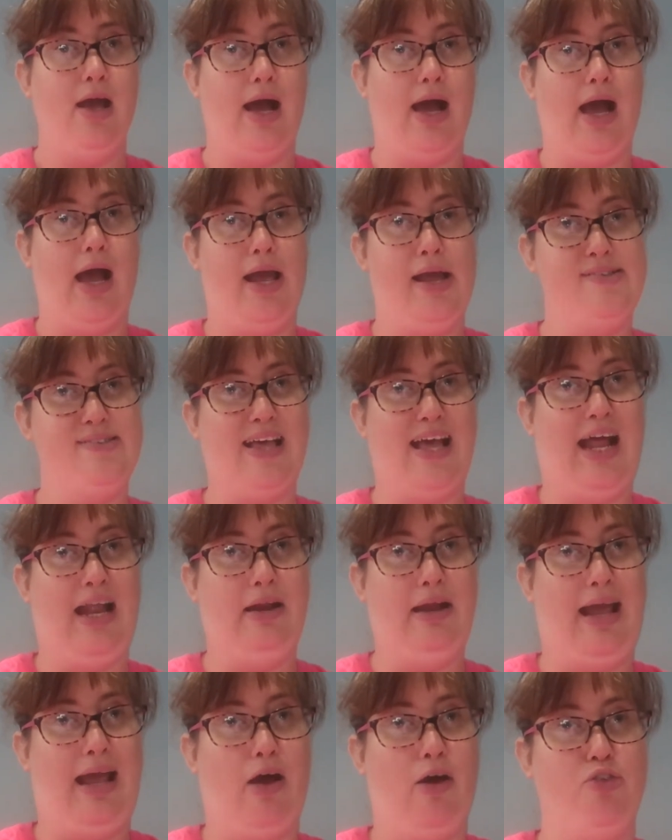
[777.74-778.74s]
It's
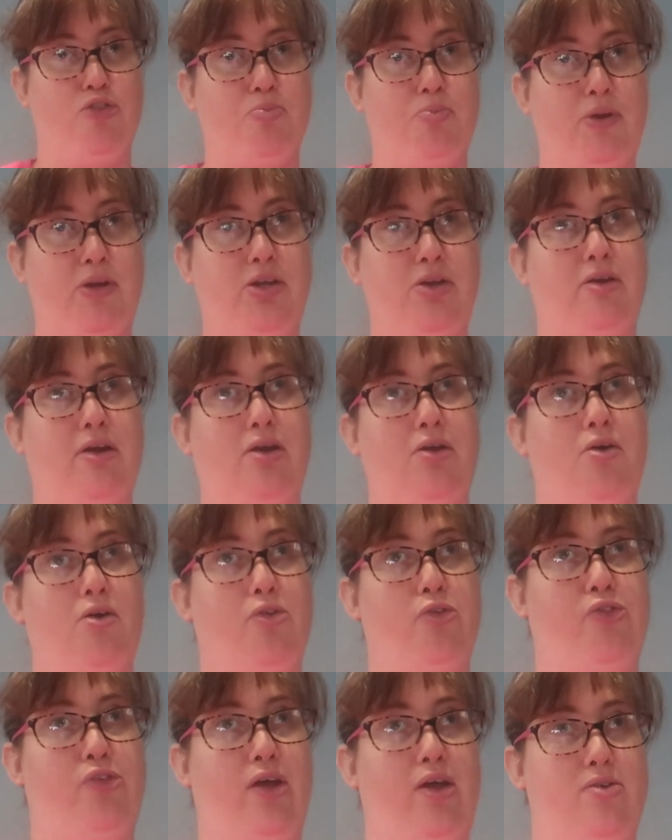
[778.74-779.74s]
handheld, but you can
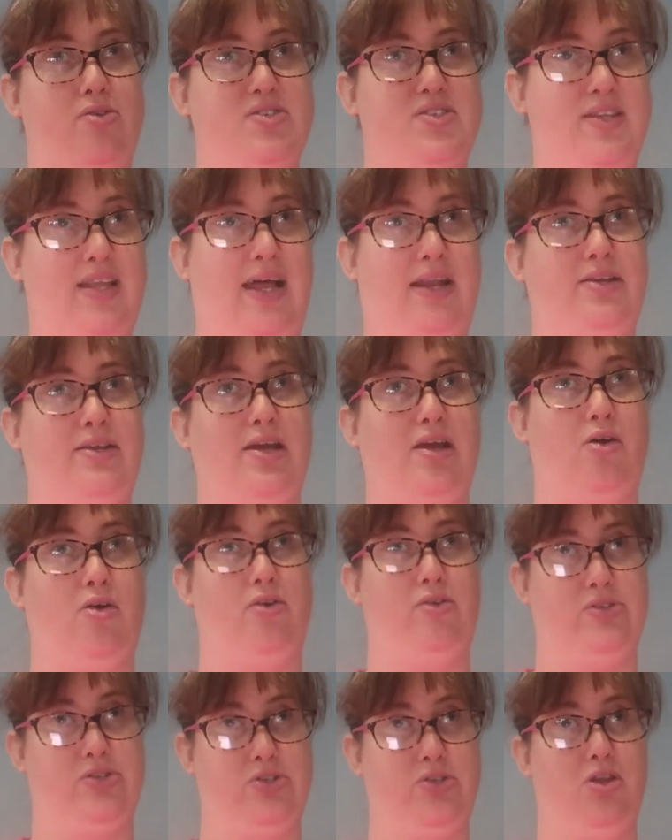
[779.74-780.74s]
also stand it
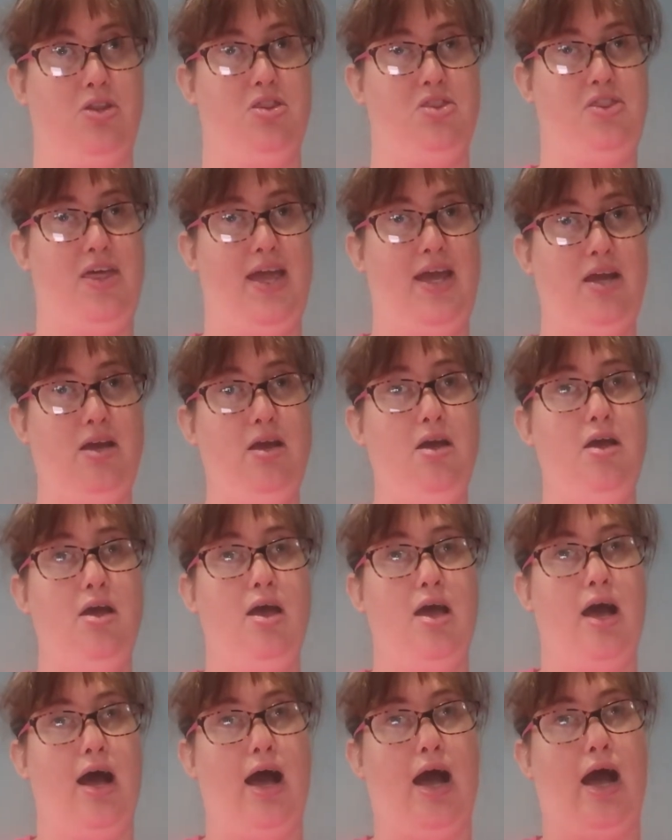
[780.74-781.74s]
on something,
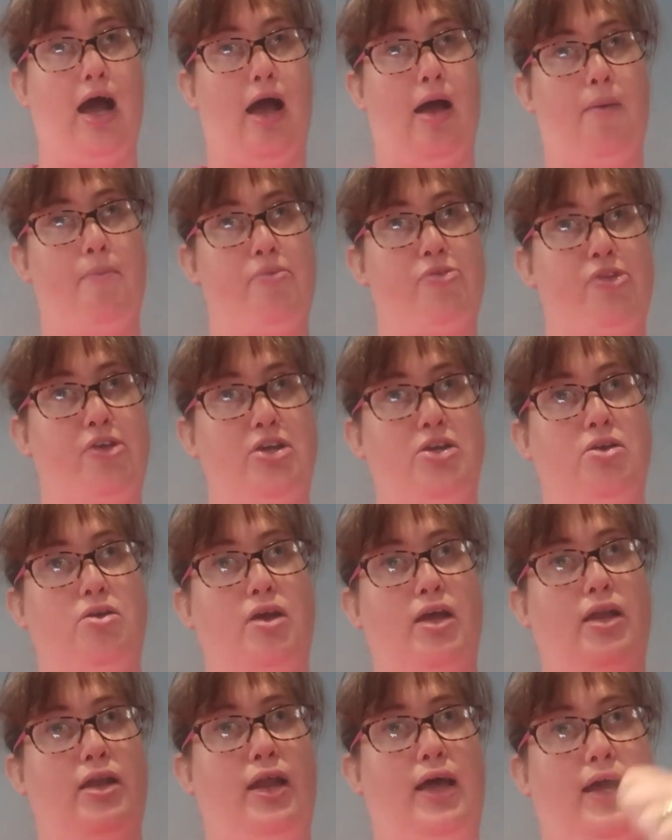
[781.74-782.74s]
so you
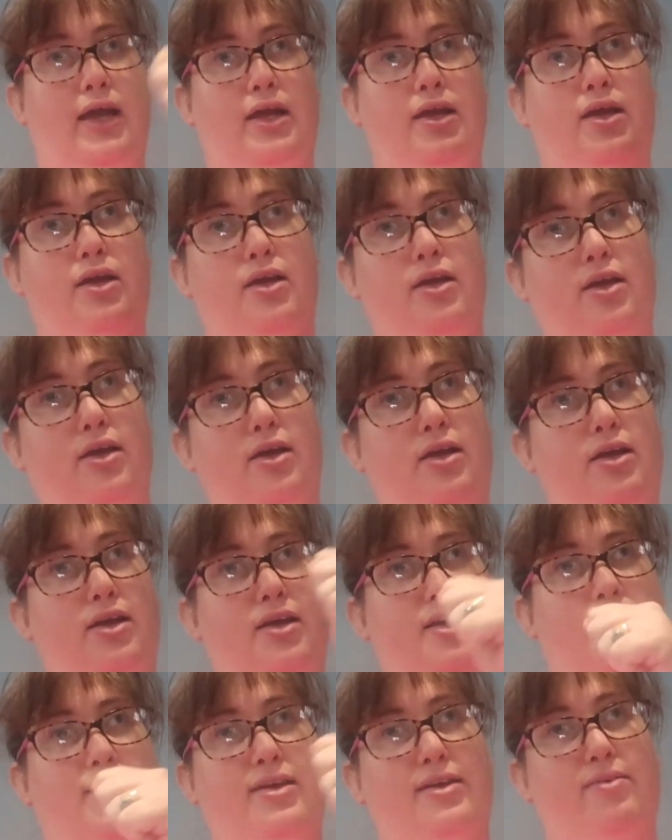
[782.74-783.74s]
can like
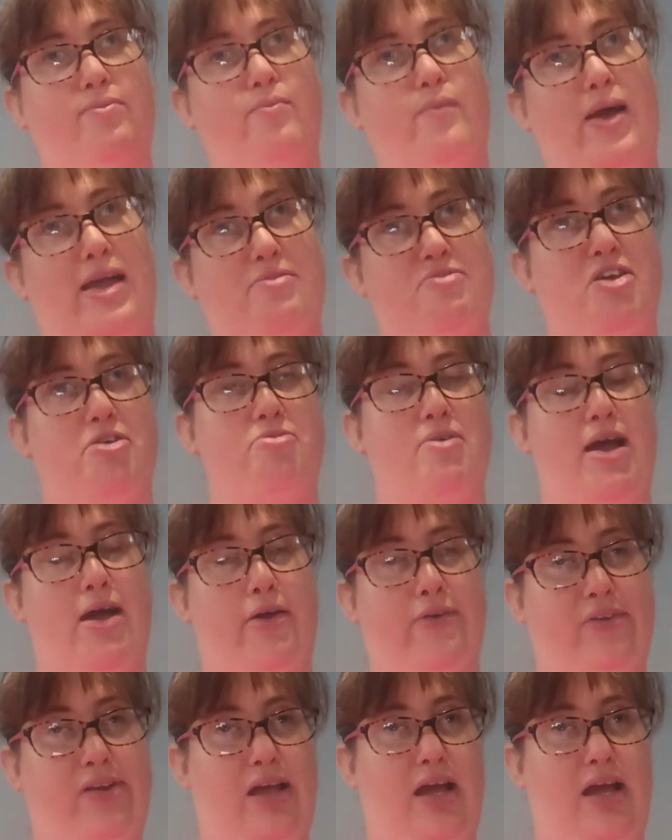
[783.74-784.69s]
wave it around